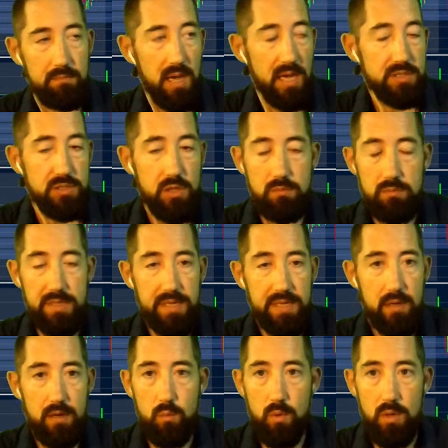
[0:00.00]
I don't
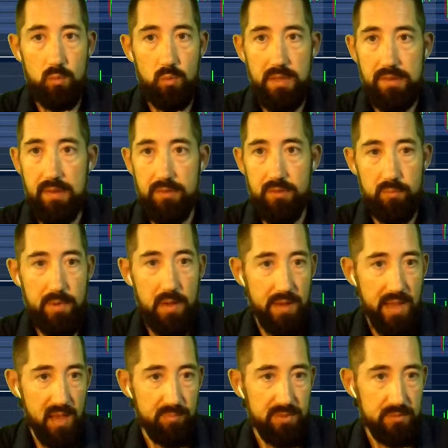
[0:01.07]
care one way or the other about
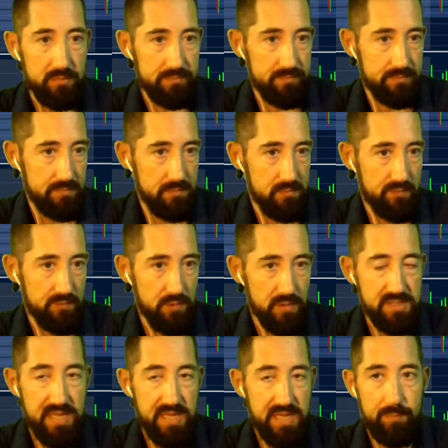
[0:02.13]
Apple for
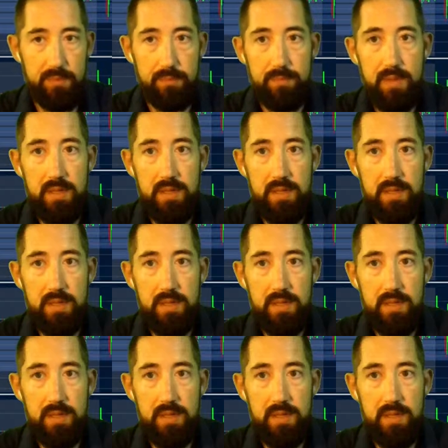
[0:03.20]
example.